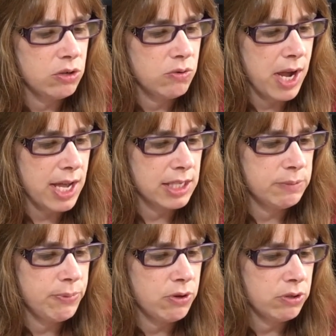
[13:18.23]
who has
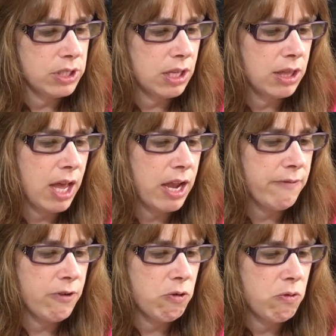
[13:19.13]
built a life
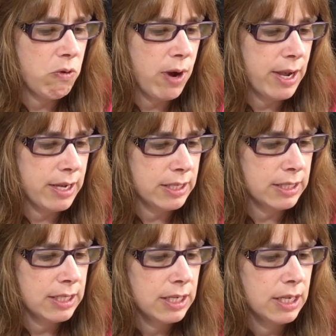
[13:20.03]
of quiet